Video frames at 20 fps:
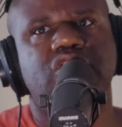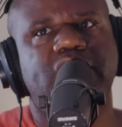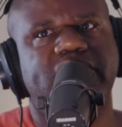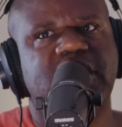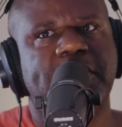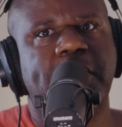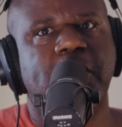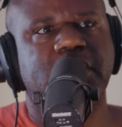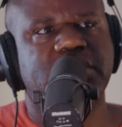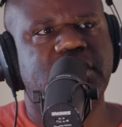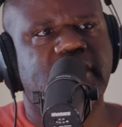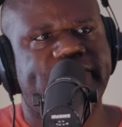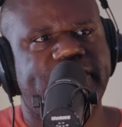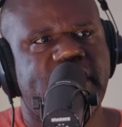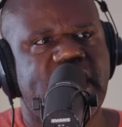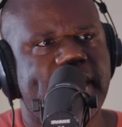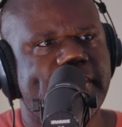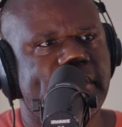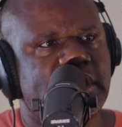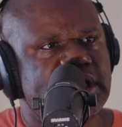You see people with their
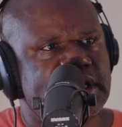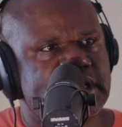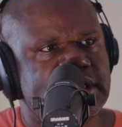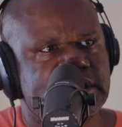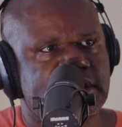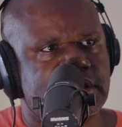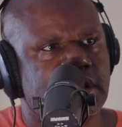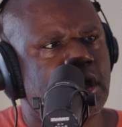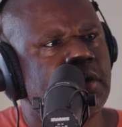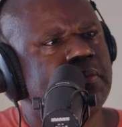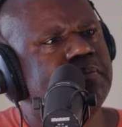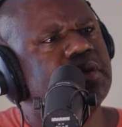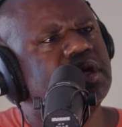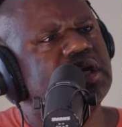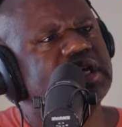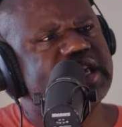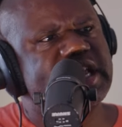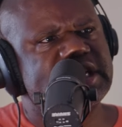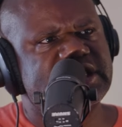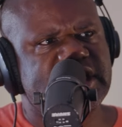families,
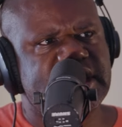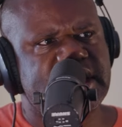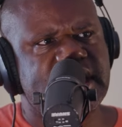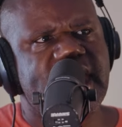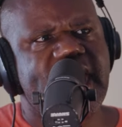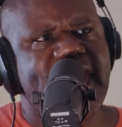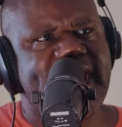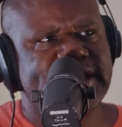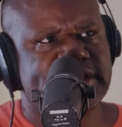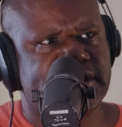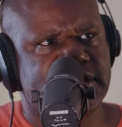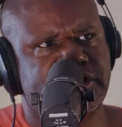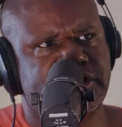kids getting ice